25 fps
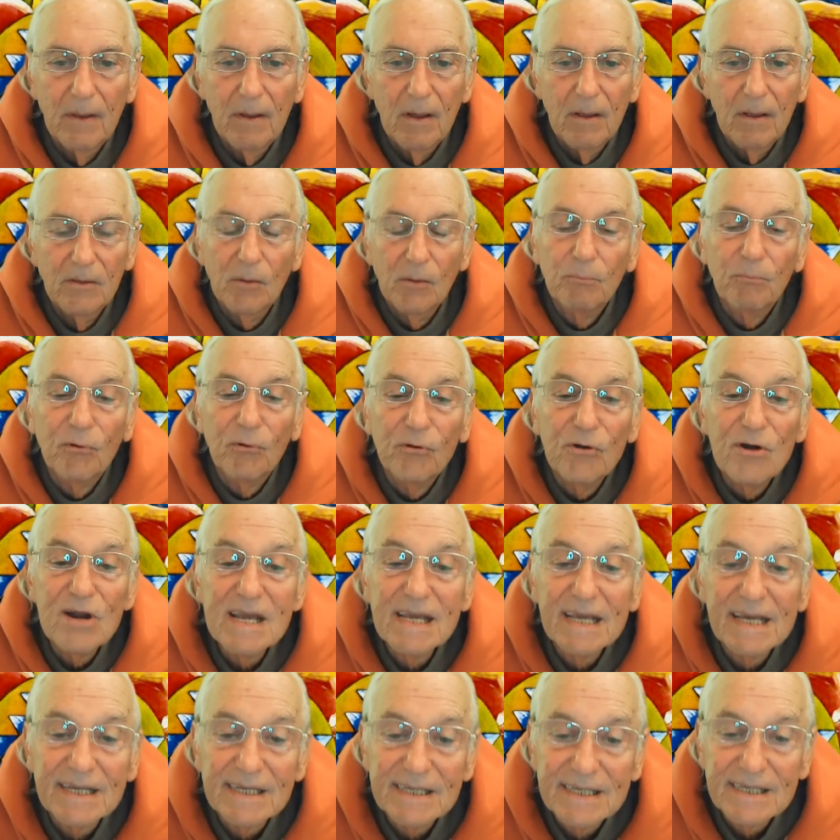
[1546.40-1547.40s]
the
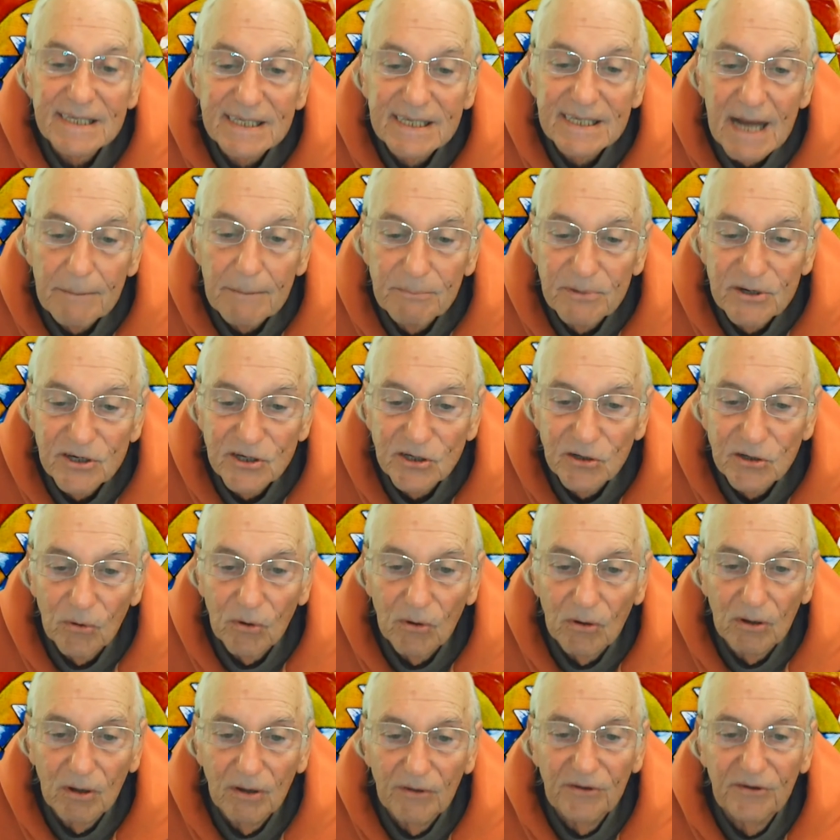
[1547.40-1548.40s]

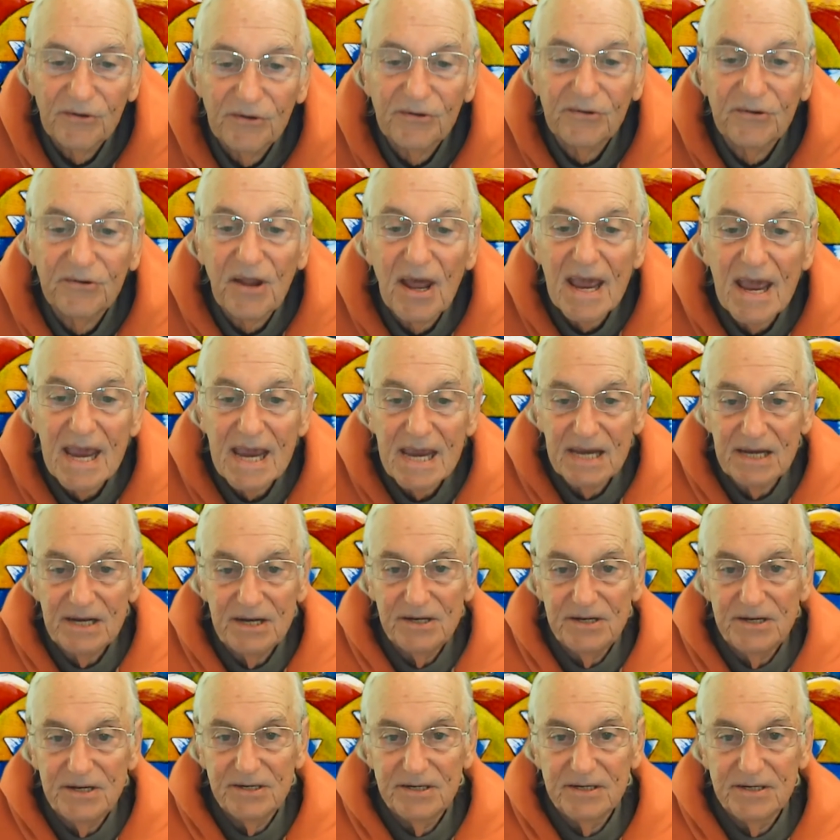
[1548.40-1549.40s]
preconceptual
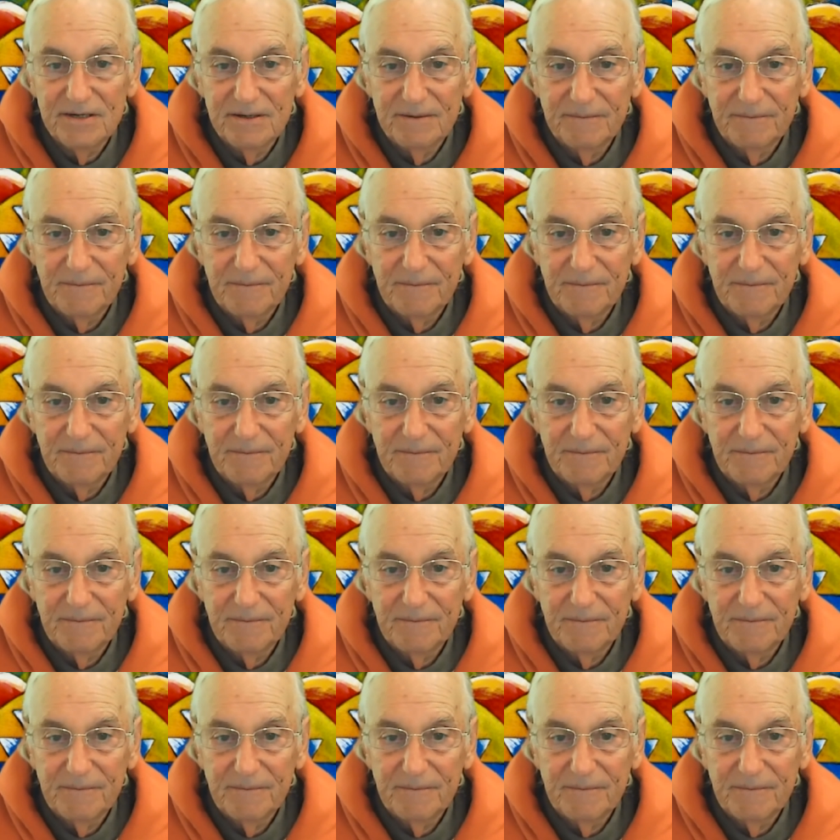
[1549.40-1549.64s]
stage,